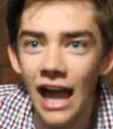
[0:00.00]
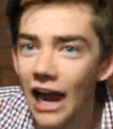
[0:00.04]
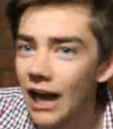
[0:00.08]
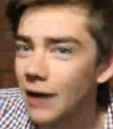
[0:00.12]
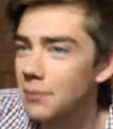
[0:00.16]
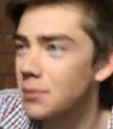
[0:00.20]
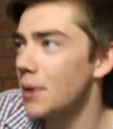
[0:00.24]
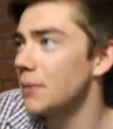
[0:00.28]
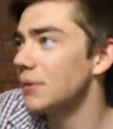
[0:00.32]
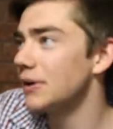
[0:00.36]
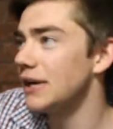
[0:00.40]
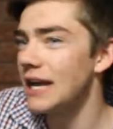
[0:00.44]
I
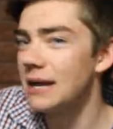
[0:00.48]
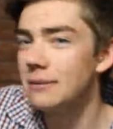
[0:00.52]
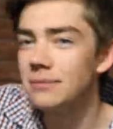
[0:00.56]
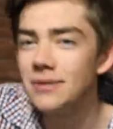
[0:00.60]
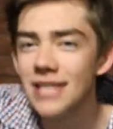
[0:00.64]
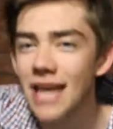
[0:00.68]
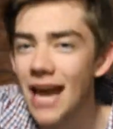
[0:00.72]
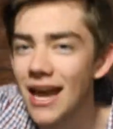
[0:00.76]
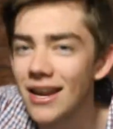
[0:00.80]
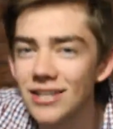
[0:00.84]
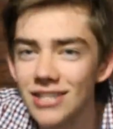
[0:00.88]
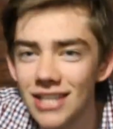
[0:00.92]
could probably name
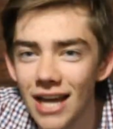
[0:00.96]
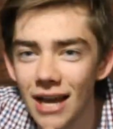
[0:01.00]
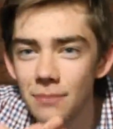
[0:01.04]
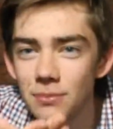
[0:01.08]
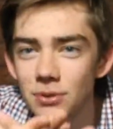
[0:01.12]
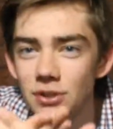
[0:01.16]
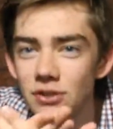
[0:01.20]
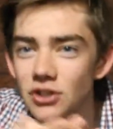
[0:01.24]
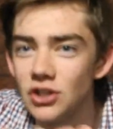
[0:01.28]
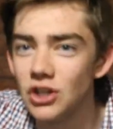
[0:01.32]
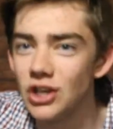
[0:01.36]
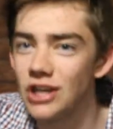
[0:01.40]
10
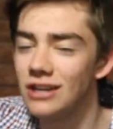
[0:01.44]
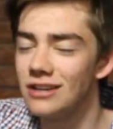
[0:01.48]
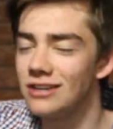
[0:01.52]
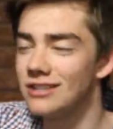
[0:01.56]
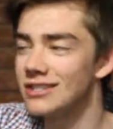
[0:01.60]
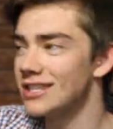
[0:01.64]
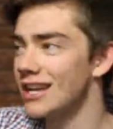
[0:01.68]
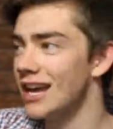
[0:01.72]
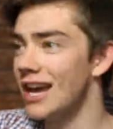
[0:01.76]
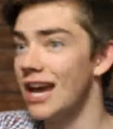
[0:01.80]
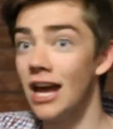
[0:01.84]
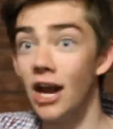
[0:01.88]
types of
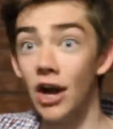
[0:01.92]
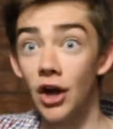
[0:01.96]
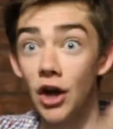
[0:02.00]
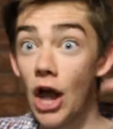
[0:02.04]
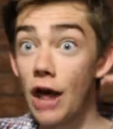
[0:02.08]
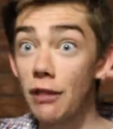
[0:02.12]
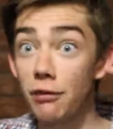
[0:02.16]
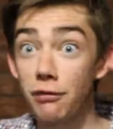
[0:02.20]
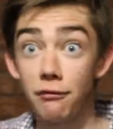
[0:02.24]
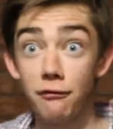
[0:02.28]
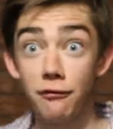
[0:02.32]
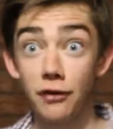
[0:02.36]
cheese,
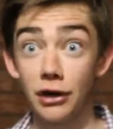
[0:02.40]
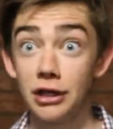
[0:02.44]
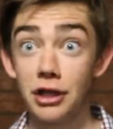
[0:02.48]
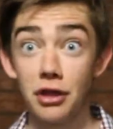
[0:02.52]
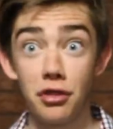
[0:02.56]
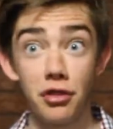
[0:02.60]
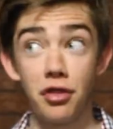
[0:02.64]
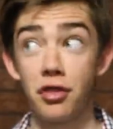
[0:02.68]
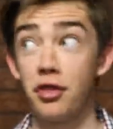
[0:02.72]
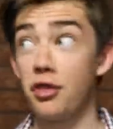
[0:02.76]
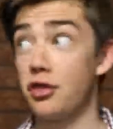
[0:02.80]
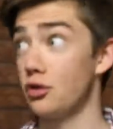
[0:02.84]
not
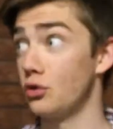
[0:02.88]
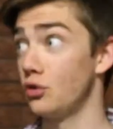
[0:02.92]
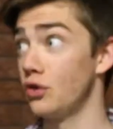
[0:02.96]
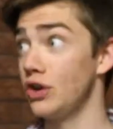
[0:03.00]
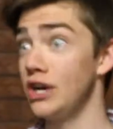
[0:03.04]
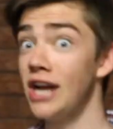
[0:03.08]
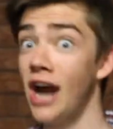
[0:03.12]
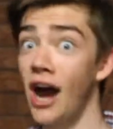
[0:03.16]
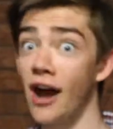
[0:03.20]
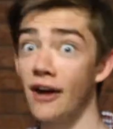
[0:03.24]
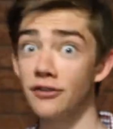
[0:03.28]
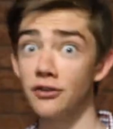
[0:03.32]
freaking
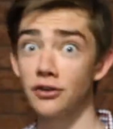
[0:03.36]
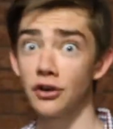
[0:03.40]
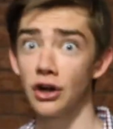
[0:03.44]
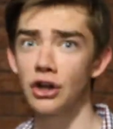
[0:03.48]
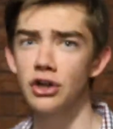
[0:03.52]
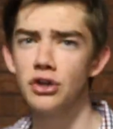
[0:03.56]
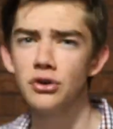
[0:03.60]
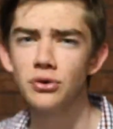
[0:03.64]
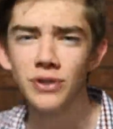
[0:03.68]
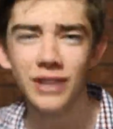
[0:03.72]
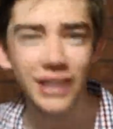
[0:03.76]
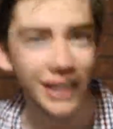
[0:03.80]
300,
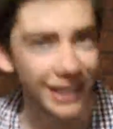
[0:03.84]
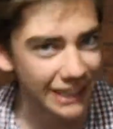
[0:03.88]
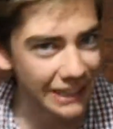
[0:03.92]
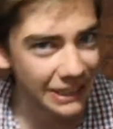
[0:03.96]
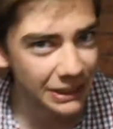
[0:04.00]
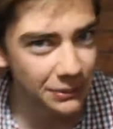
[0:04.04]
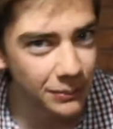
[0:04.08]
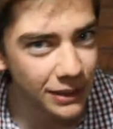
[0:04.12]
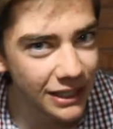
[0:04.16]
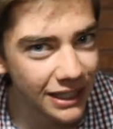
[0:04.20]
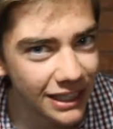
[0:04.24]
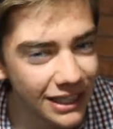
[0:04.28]
are you
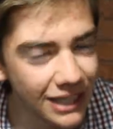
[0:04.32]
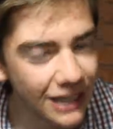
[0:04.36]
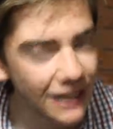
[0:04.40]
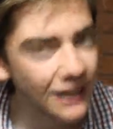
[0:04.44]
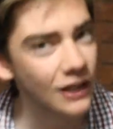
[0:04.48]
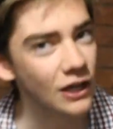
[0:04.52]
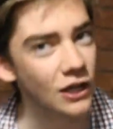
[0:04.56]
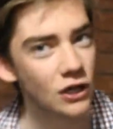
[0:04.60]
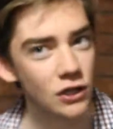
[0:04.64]
kidding me?